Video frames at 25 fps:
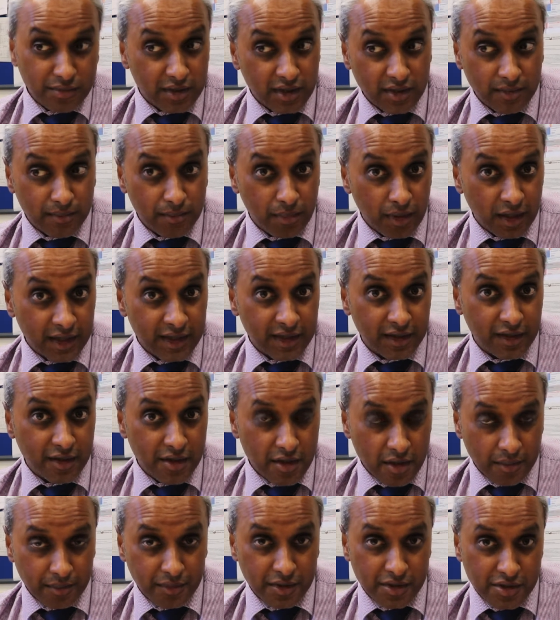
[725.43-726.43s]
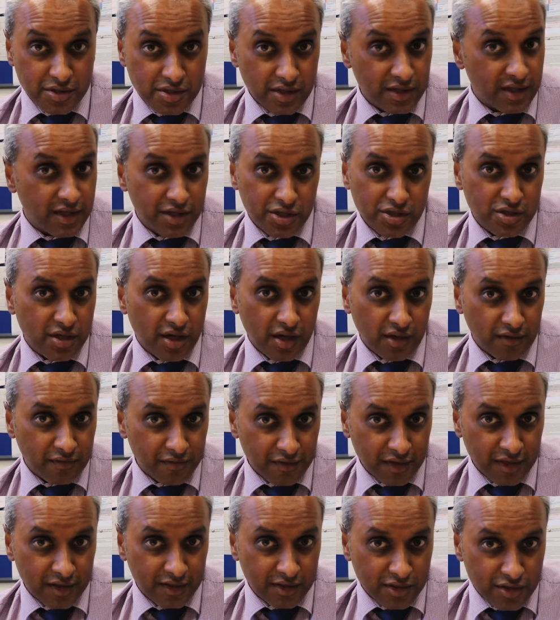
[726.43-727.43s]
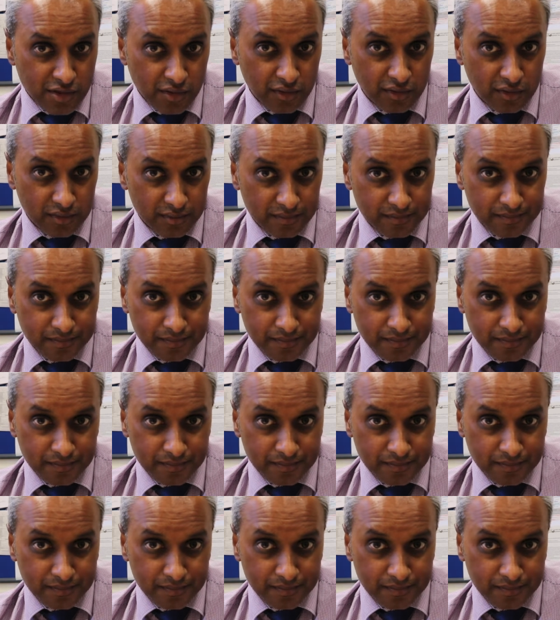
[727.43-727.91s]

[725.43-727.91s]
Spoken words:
complete numbness, and they just can't feel it at all.